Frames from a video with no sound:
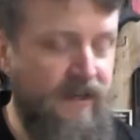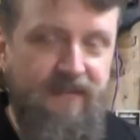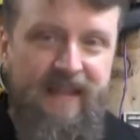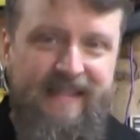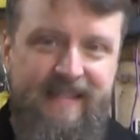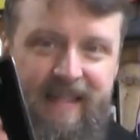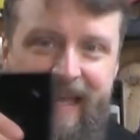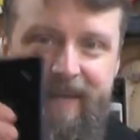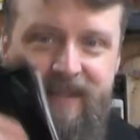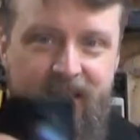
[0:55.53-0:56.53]
and these
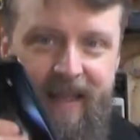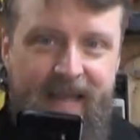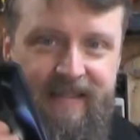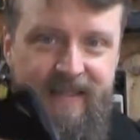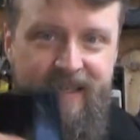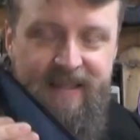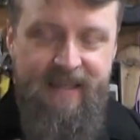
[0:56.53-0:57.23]
slabs of glass like the